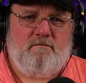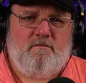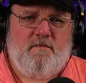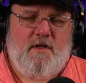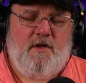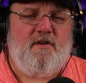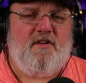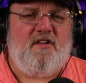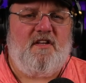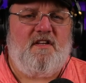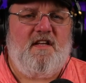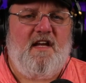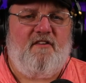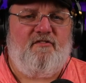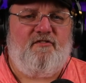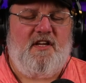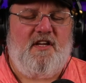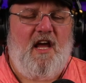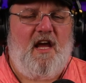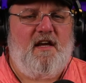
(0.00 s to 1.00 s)
The only thing the
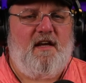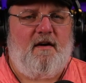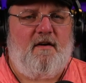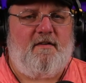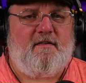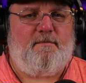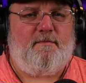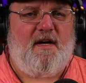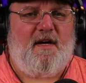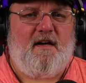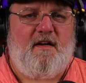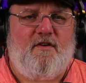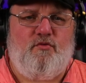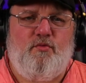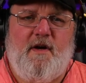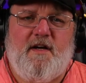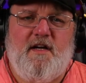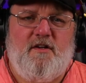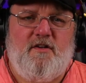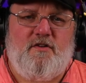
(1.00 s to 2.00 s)
FDA cares about is
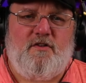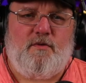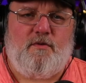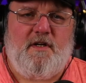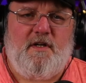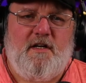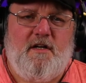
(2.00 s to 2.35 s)
regulatory